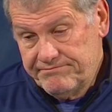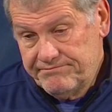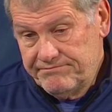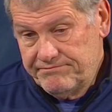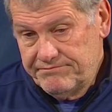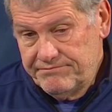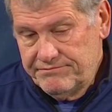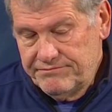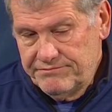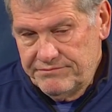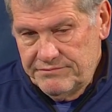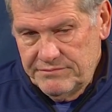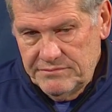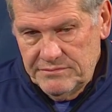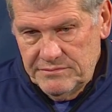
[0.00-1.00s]

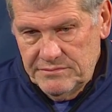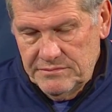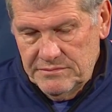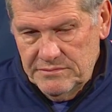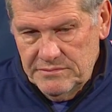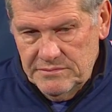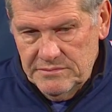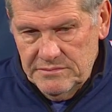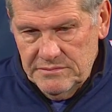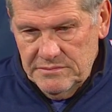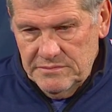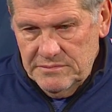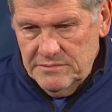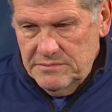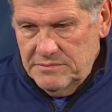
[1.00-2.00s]

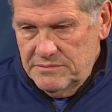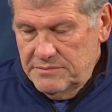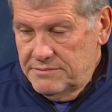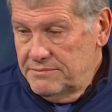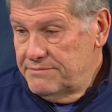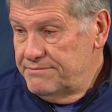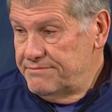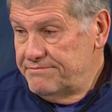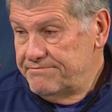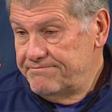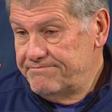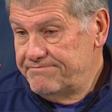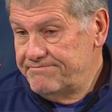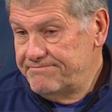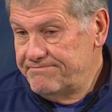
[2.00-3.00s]

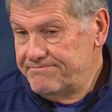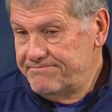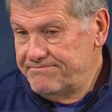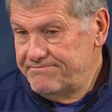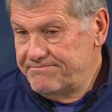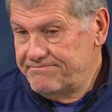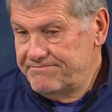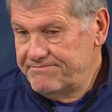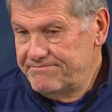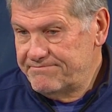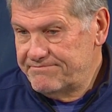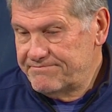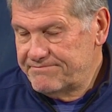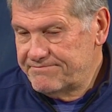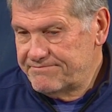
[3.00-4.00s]

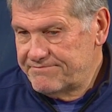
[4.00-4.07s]
[no speech]